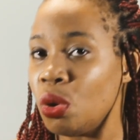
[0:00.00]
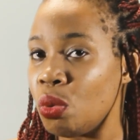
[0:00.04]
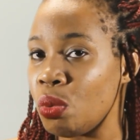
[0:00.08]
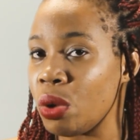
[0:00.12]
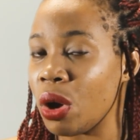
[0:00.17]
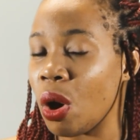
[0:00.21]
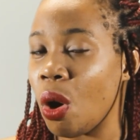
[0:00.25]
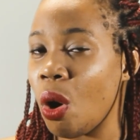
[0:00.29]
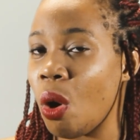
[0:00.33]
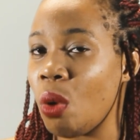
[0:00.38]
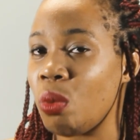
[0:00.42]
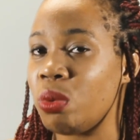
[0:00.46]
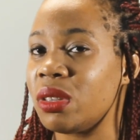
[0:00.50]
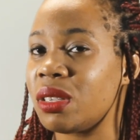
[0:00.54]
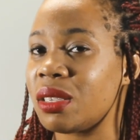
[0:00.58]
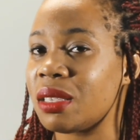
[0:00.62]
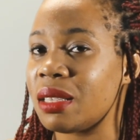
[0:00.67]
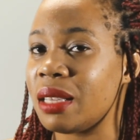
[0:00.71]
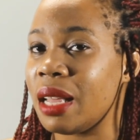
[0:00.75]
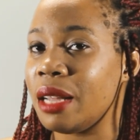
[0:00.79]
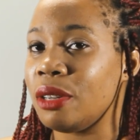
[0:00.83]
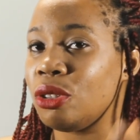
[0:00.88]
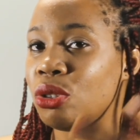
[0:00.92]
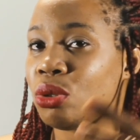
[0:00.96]
We
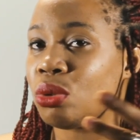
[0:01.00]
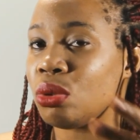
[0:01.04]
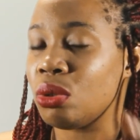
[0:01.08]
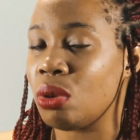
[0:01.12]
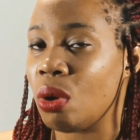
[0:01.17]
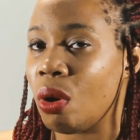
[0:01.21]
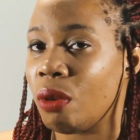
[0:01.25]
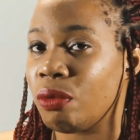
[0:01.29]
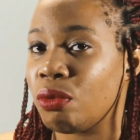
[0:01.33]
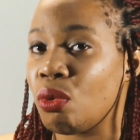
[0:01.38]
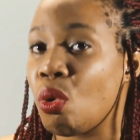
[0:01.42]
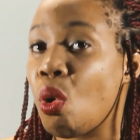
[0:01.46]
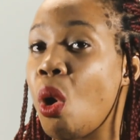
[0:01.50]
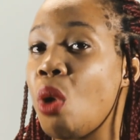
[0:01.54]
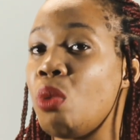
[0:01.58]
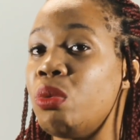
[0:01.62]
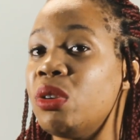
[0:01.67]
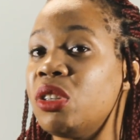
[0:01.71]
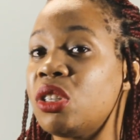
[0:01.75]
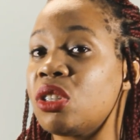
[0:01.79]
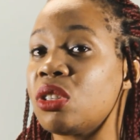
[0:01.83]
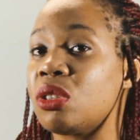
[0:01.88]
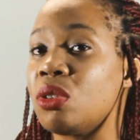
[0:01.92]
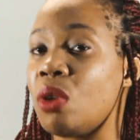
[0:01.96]
always learn to love. We
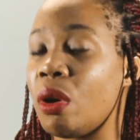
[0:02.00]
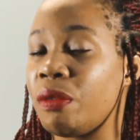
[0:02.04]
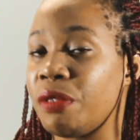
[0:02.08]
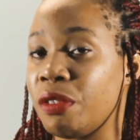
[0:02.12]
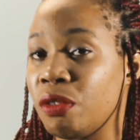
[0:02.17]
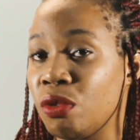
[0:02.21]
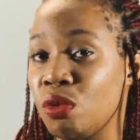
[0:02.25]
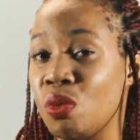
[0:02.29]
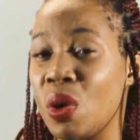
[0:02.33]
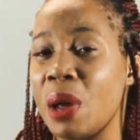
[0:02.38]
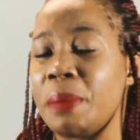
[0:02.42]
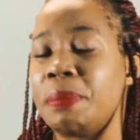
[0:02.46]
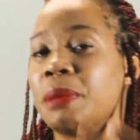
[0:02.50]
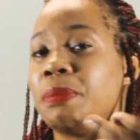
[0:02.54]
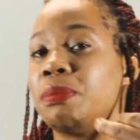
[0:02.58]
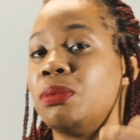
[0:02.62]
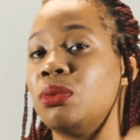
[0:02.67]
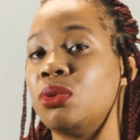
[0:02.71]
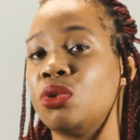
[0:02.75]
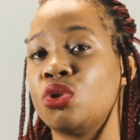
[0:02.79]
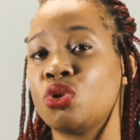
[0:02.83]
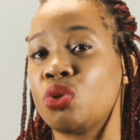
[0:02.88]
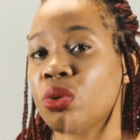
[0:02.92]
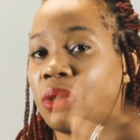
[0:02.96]
always love, even when
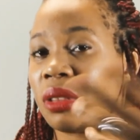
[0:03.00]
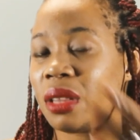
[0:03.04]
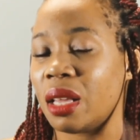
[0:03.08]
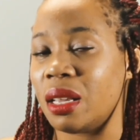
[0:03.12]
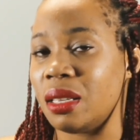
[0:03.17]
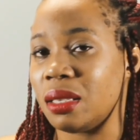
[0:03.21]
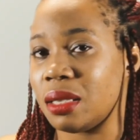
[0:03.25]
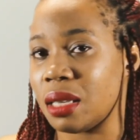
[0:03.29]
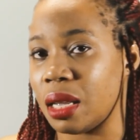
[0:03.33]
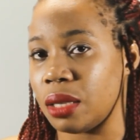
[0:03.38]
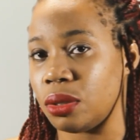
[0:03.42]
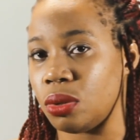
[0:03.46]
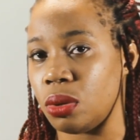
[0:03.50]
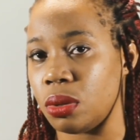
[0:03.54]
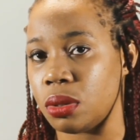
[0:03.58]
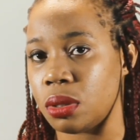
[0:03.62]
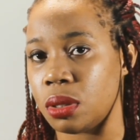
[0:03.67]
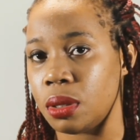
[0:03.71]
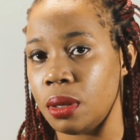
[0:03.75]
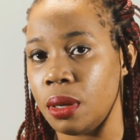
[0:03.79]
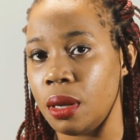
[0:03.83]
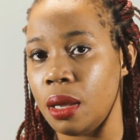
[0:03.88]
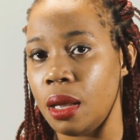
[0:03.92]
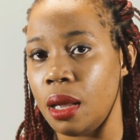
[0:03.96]
people throw things at
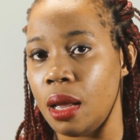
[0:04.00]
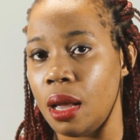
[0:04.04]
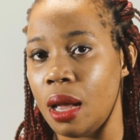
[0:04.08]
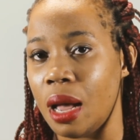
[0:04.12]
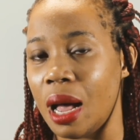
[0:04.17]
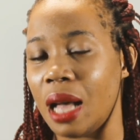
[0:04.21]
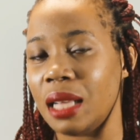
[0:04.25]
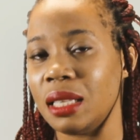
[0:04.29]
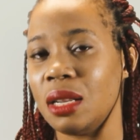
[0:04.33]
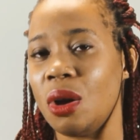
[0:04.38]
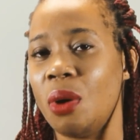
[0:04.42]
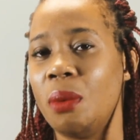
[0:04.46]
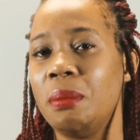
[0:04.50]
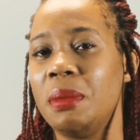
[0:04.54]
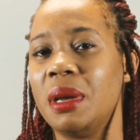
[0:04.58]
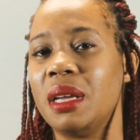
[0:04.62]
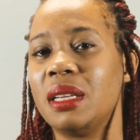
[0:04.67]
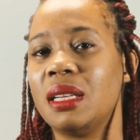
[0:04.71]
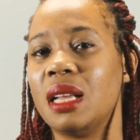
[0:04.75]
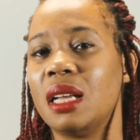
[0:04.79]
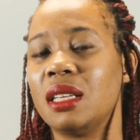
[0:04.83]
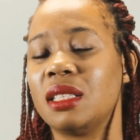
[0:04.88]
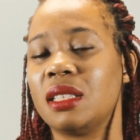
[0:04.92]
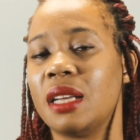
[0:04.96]
us. And that will
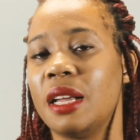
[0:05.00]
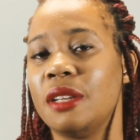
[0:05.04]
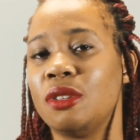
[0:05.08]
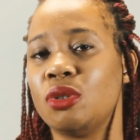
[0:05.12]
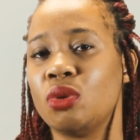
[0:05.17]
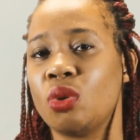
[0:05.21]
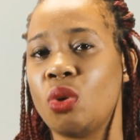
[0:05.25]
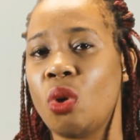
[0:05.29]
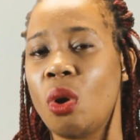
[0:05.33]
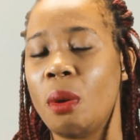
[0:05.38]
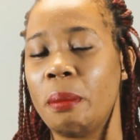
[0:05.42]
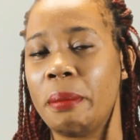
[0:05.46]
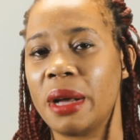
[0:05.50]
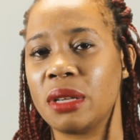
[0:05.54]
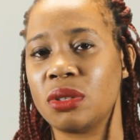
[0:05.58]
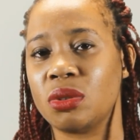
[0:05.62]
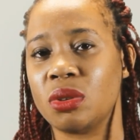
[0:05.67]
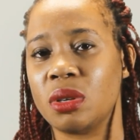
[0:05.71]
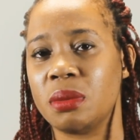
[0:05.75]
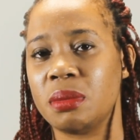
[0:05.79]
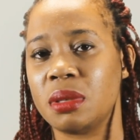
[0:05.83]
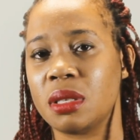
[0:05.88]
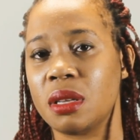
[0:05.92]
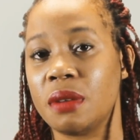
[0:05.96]
make that child to come back
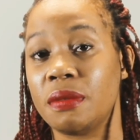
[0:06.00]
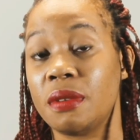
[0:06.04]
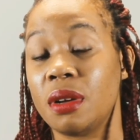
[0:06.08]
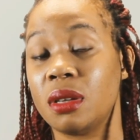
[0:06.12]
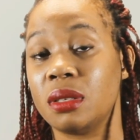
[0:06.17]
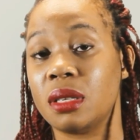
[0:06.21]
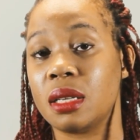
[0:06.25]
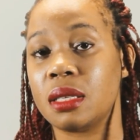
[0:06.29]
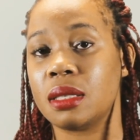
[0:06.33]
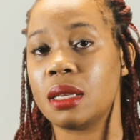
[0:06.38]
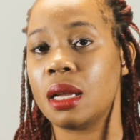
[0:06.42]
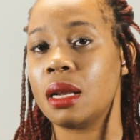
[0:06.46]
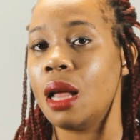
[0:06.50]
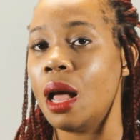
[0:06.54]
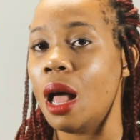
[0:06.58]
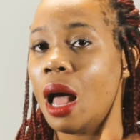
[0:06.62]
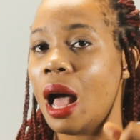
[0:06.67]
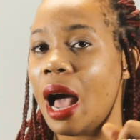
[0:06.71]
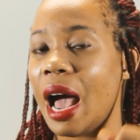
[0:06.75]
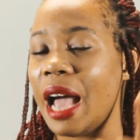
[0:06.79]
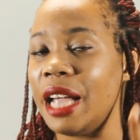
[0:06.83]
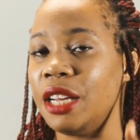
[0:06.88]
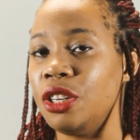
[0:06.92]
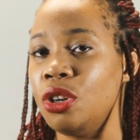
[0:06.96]
to himself and understand,
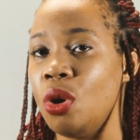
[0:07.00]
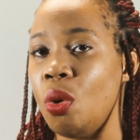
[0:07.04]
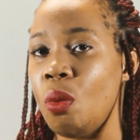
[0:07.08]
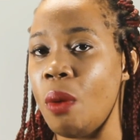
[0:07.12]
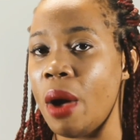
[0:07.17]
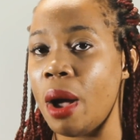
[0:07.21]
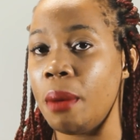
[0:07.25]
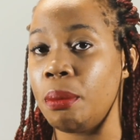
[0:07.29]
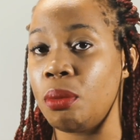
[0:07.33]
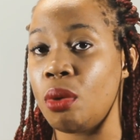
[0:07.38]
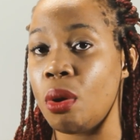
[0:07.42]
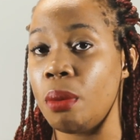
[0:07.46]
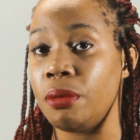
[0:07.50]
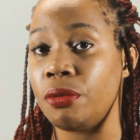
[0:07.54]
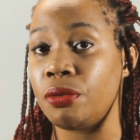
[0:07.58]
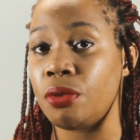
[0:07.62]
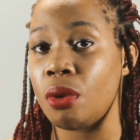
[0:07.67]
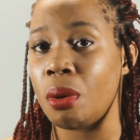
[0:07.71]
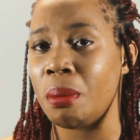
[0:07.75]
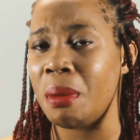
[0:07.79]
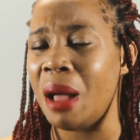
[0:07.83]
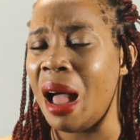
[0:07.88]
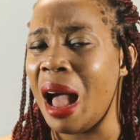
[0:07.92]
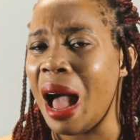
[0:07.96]
I know where I'm coming
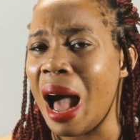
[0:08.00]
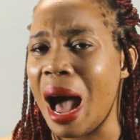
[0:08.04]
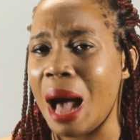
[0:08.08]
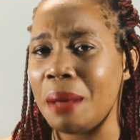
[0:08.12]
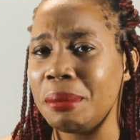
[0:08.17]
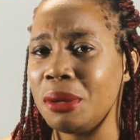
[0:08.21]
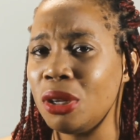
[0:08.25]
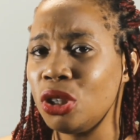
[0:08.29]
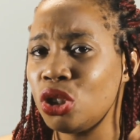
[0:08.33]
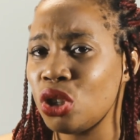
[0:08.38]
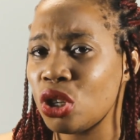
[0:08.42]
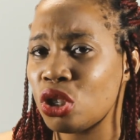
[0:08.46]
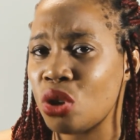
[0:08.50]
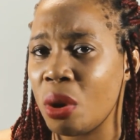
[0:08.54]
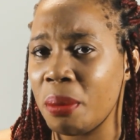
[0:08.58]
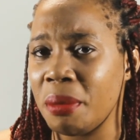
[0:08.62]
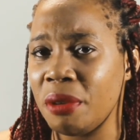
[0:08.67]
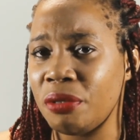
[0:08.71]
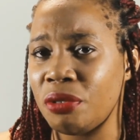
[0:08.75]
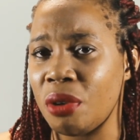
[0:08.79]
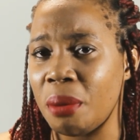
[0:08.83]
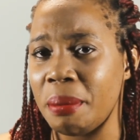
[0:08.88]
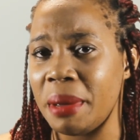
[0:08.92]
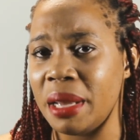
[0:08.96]
from. I'm not just
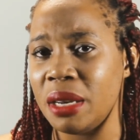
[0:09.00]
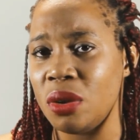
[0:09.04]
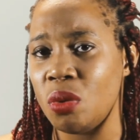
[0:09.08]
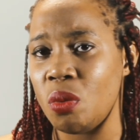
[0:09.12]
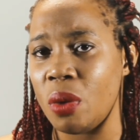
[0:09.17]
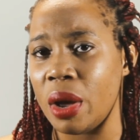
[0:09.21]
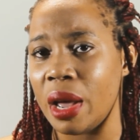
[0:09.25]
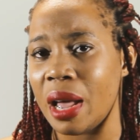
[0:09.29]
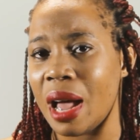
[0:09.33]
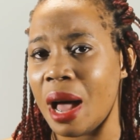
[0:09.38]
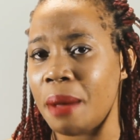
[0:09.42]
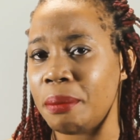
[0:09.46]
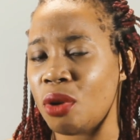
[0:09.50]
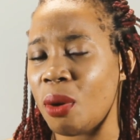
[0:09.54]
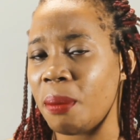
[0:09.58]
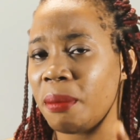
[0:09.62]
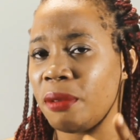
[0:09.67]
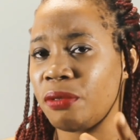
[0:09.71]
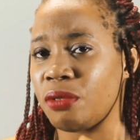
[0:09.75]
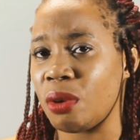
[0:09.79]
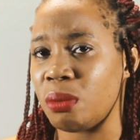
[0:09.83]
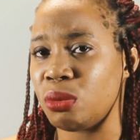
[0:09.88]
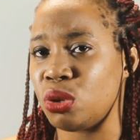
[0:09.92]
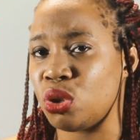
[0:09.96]
coming from anywhere. I'm
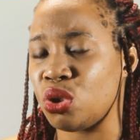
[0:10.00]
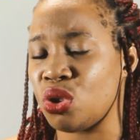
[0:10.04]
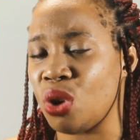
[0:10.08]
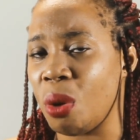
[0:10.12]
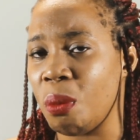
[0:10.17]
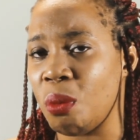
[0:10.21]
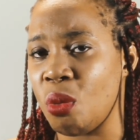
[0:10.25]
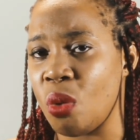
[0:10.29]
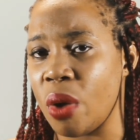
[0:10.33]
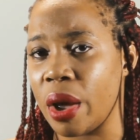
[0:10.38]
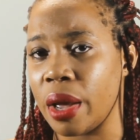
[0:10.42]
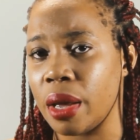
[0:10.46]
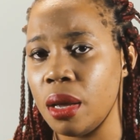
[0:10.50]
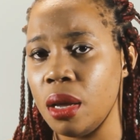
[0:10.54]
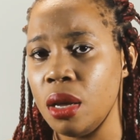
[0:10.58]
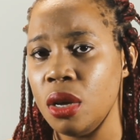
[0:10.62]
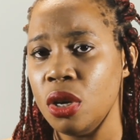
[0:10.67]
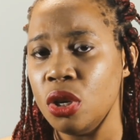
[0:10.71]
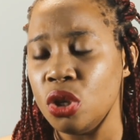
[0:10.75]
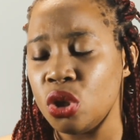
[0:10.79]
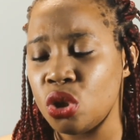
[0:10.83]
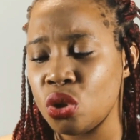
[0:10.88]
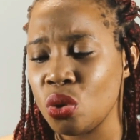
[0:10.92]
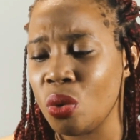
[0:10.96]
coming from somewhere.
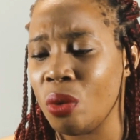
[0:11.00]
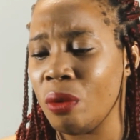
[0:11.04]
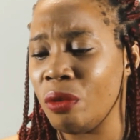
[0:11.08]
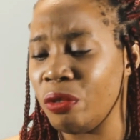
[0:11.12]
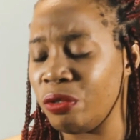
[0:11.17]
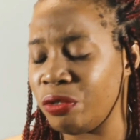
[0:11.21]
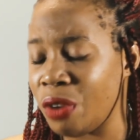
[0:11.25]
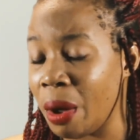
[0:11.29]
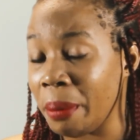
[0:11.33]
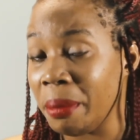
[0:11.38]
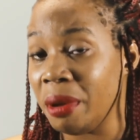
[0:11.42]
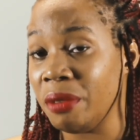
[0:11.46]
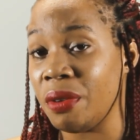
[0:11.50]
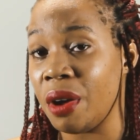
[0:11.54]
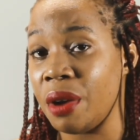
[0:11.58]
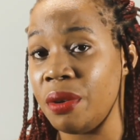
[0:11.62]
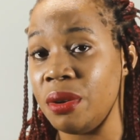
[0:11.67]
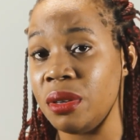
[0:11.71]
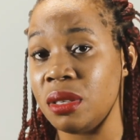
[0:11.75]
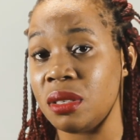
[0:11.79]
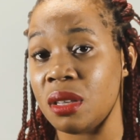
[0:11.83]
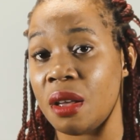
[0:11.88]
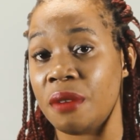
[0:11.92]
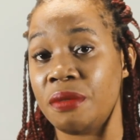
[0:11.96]
So family
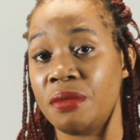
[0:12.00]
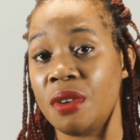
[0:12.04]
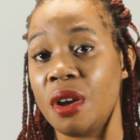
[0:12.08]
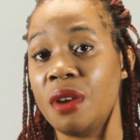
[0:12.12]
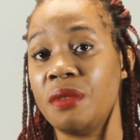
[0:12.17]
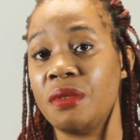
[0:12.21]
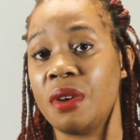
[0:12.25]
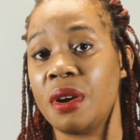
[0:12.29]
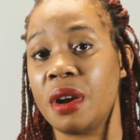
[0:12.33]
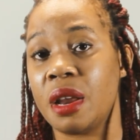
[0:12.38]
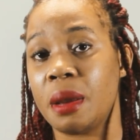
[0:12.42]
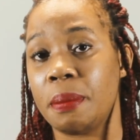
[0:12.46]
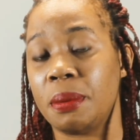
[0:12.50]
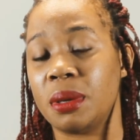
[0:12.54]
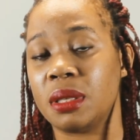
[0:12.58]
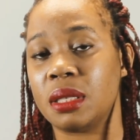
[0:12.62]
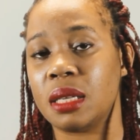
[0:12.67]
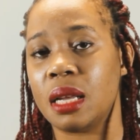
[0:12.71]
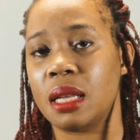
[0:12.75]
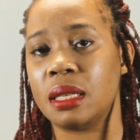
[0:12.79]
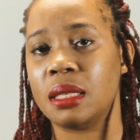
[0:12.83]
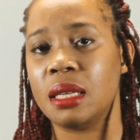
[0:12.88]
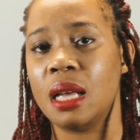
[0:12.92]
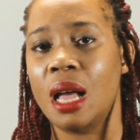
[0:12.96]
values are very, very
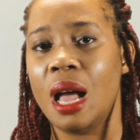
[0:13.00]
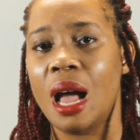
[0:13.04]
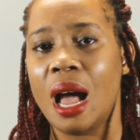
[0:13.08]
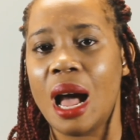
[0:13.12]
important.